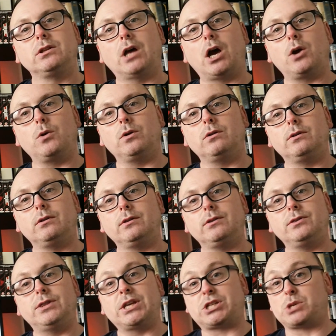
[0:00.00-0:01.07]
Now,
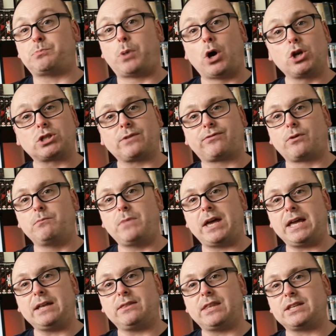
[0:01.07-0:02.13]
this is personally from
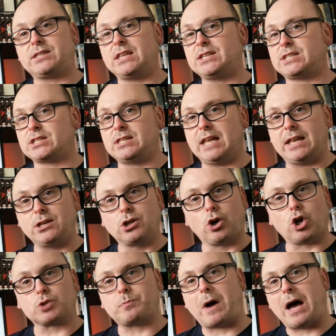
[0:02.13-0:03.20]
me. This isn't
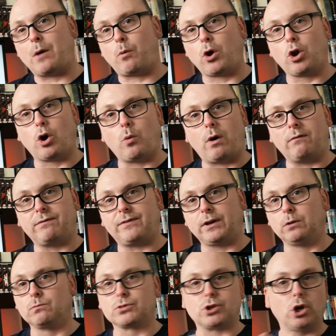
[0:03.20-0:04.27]
endorsed by 101
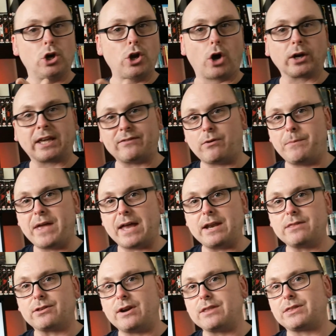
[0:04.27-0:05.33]
Films. They're not giving me
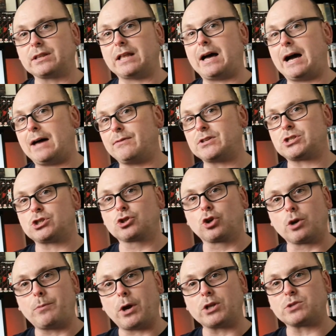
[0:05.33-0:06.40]
anything like that. This is
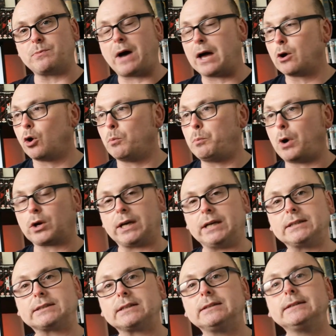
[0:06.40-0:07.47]
going to be to my own
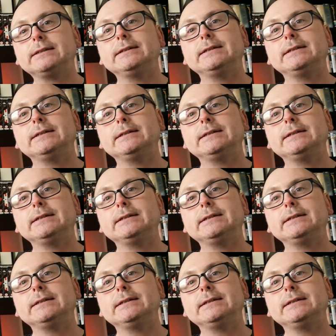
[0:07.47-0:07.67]
pocket.